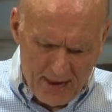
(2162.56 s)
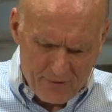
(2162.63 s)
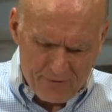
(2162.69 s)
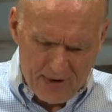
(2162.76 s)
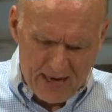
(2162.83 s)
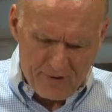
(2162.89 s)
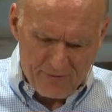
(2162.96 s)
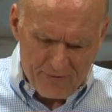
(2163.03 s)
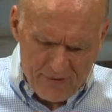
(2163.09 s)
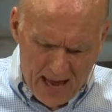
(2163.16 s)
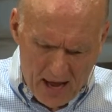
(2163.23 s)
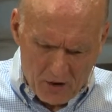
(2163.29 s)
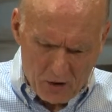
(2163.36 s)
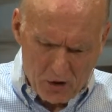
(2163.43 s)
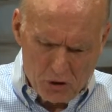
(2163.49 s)
and have
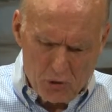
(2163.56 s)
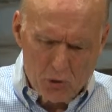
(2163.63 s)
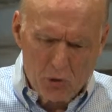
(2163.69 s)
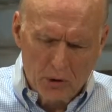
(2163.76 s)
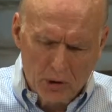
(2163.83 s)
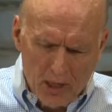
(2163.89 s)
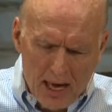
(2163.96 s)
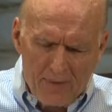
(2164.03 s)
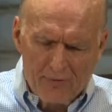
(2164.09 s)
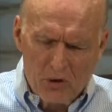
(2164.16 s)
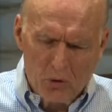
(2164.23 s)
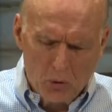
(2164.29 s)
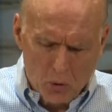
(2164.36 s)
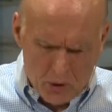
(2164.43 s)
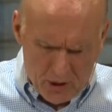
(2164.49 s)
found you, who love you,
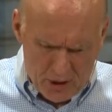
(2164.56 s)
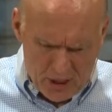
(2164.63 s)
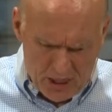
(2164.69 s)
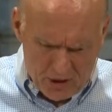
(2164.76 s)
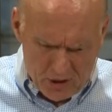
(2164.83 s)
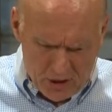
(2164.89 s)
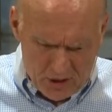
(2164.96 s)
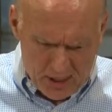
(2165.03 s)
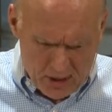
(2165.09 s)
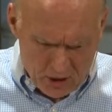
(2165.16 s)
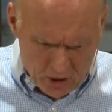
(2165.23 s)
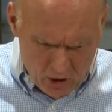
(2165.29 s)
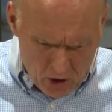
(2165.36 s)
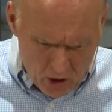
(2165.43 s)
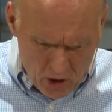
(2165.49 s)
Lord Jesus, and are
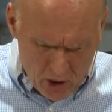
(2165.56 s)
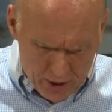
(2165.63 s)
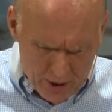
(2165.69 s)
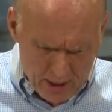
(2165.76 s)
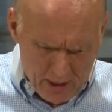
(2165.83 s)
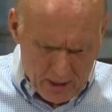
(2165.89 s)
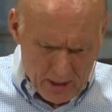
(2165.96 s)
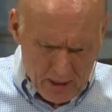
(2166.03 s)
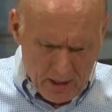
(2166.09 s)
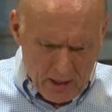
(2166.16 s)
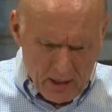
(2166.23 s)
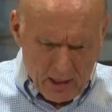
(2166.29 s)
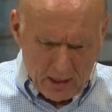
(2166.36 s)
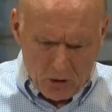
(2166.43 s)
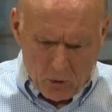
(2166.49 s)
called
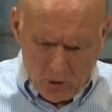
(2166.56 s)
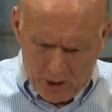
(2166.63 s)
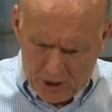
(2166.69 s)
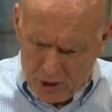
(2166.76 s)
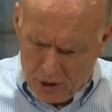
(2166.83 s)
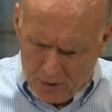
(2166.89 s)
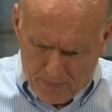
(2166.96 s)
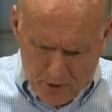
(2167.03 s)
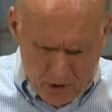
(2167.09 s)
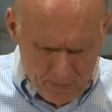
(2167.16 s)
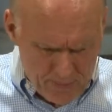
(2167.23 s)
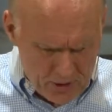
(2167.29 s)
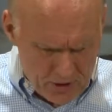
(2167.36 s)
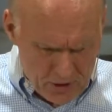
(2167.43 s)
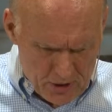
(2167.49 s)
according to your
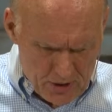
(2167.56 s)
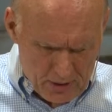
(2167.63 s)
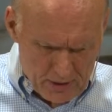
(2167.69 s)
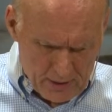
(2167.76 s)
purpose.